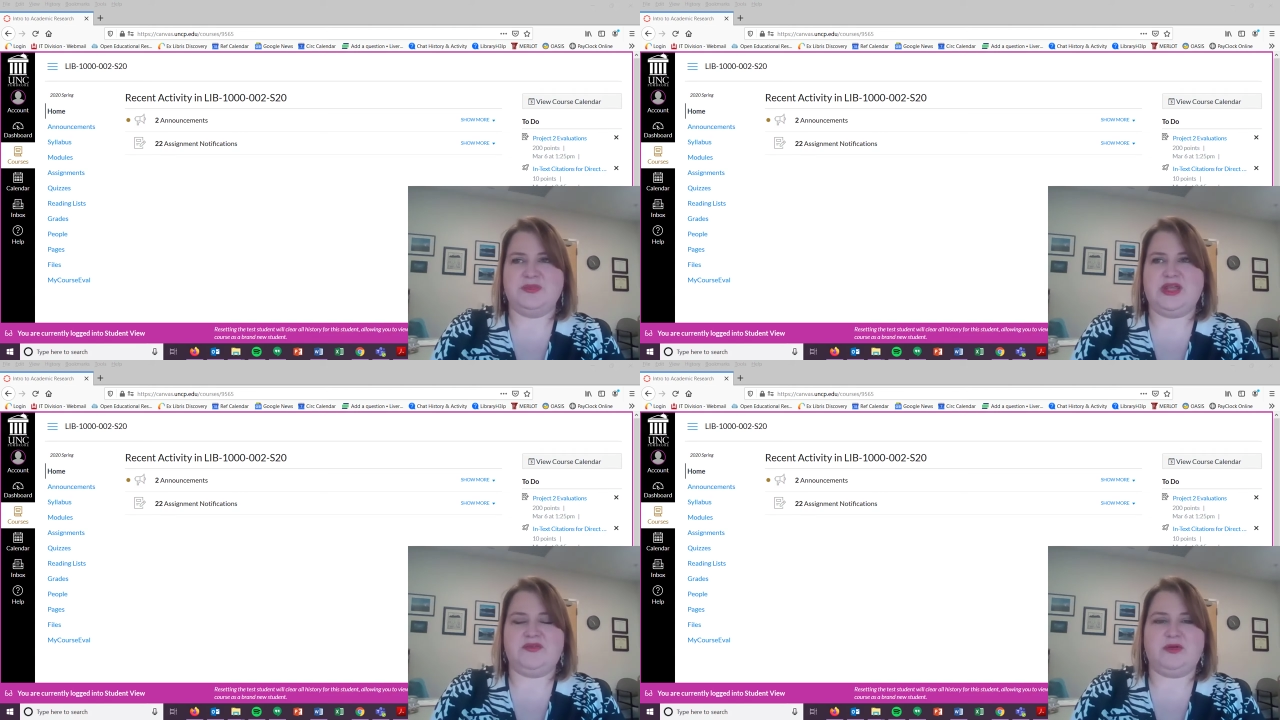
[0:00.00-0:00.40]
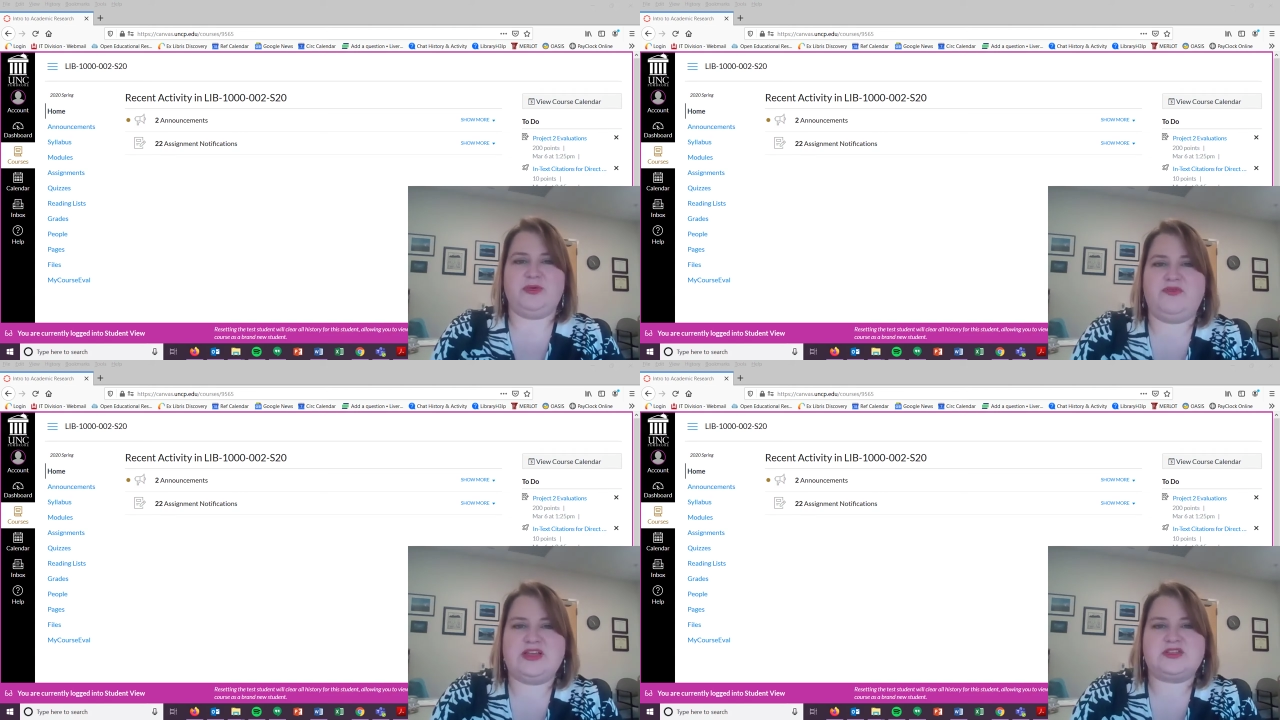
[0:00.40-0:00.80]
Many of your
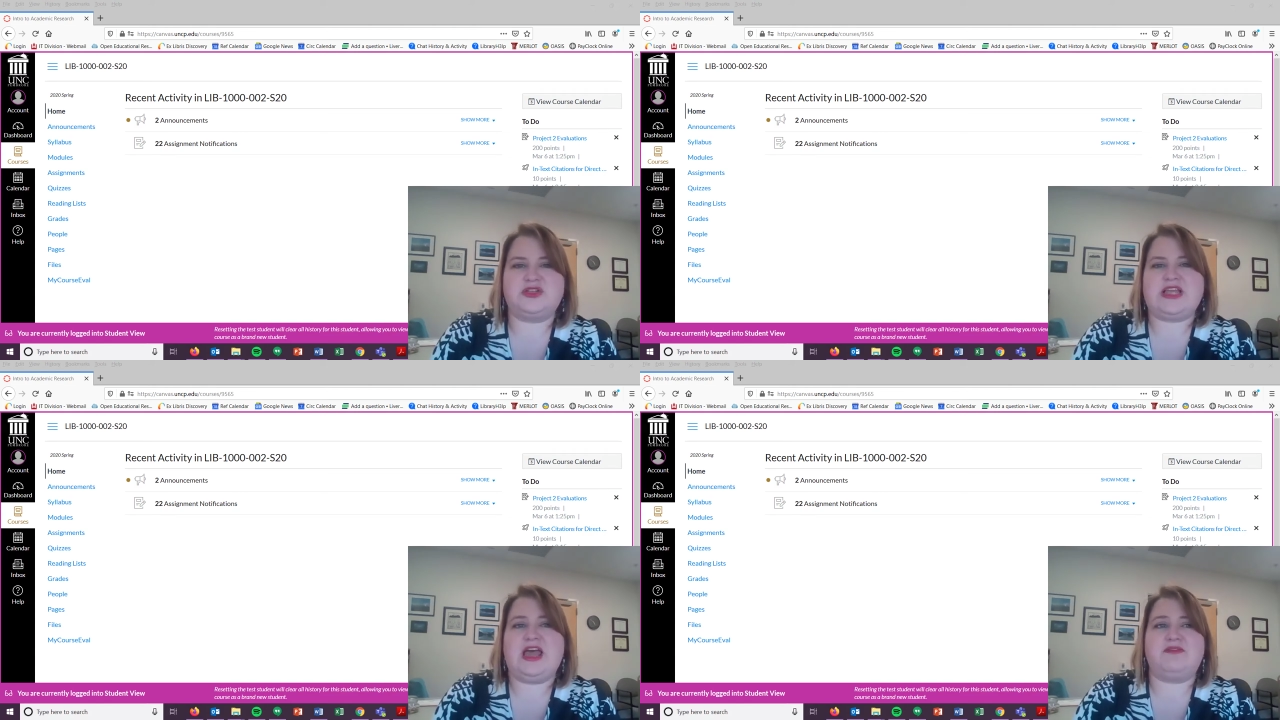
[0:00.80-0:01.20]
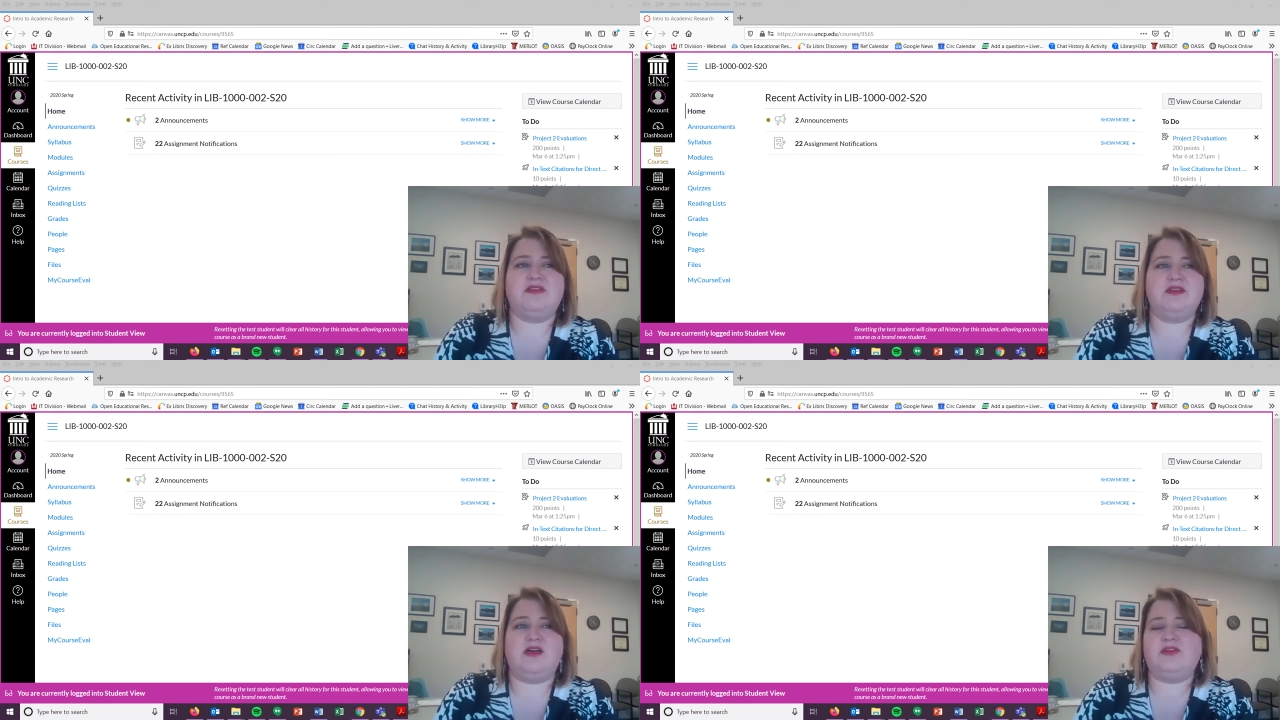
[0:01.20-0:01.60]
professors have
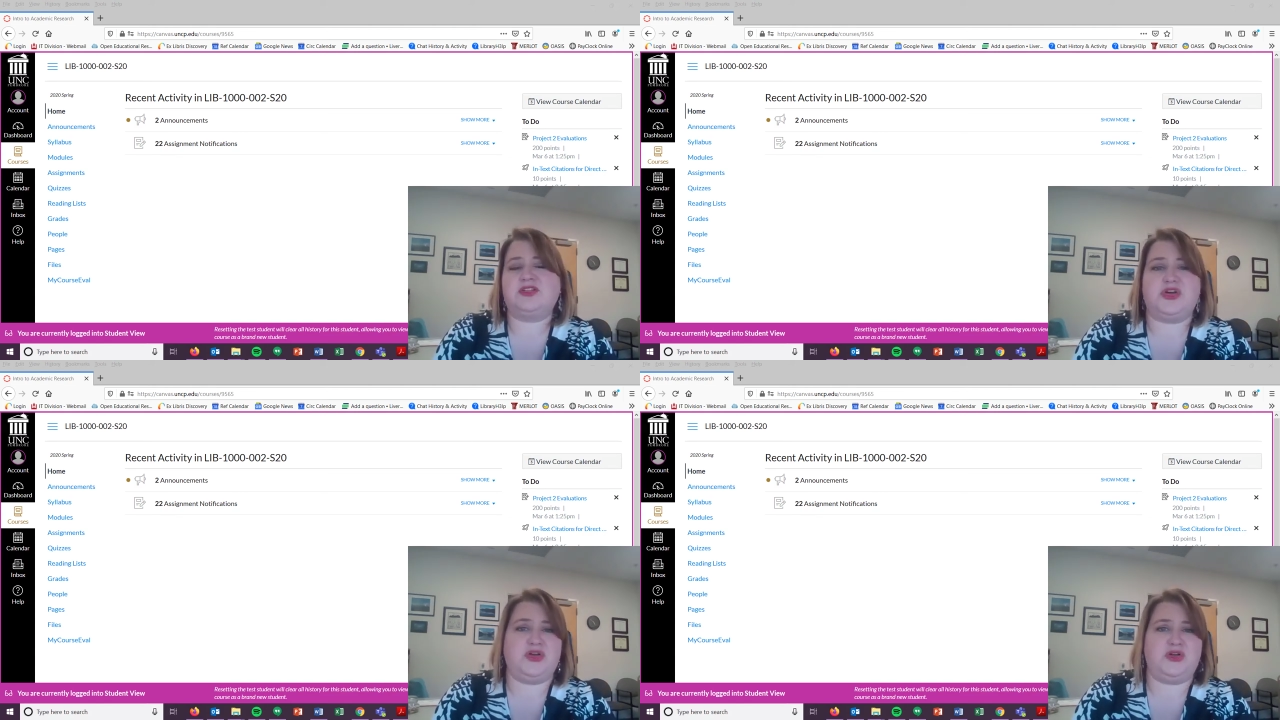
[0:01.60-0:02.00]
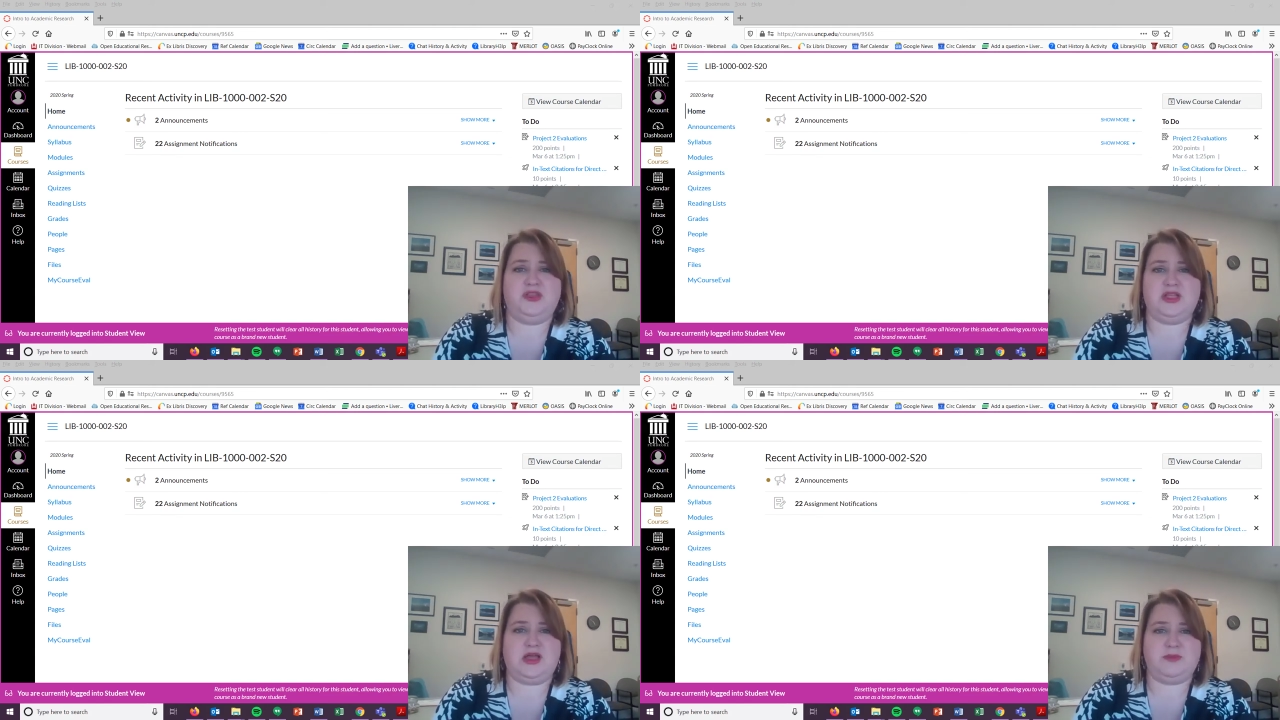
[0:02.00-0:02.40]
never taught
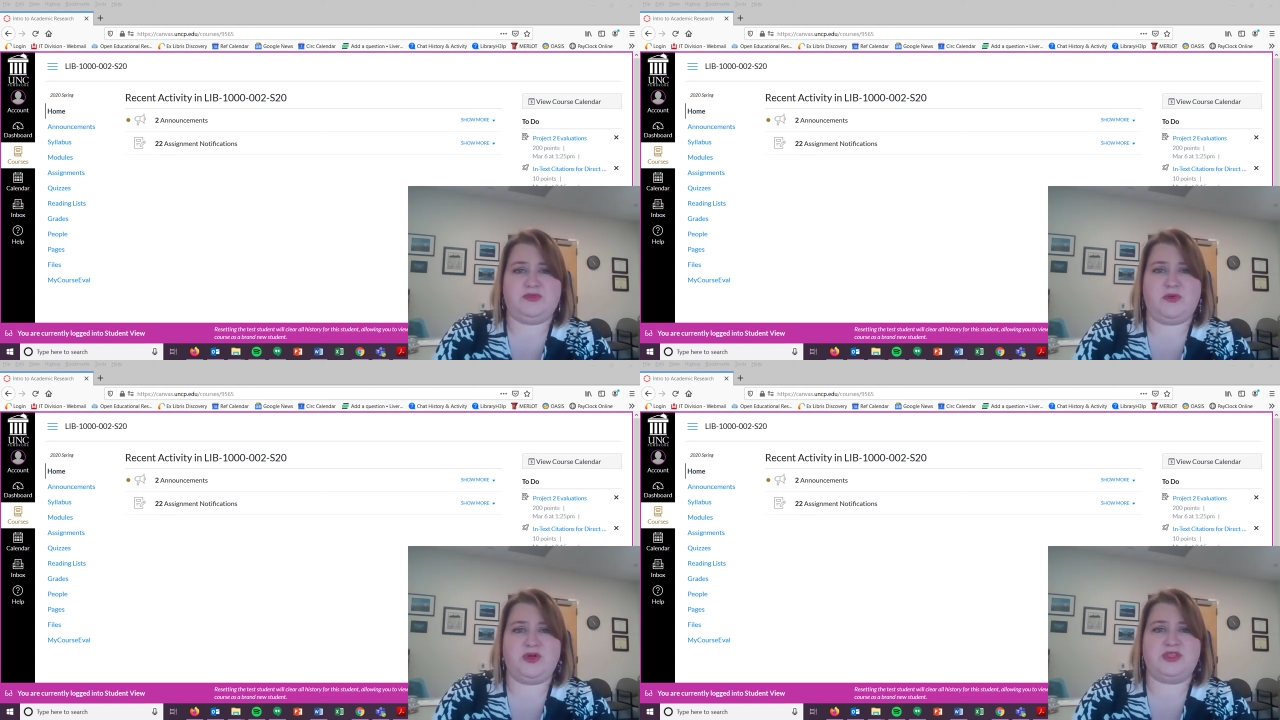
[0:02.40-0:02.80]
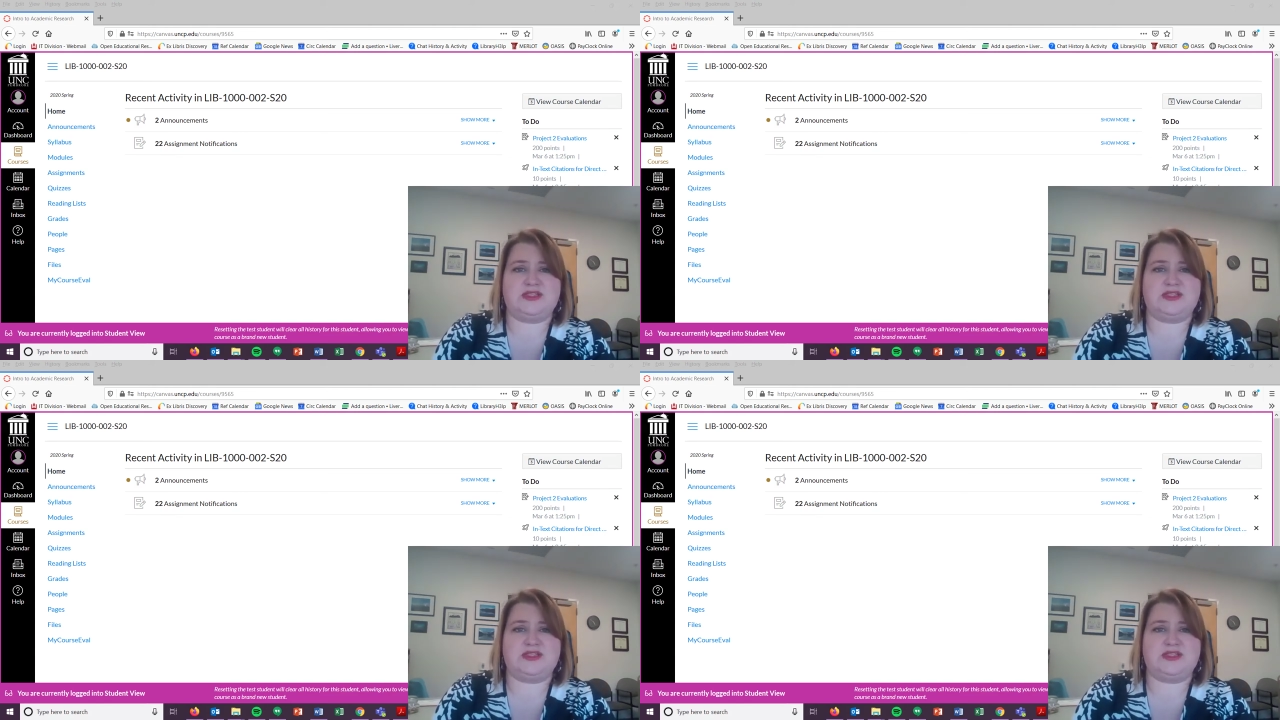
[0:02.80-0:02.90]
online before.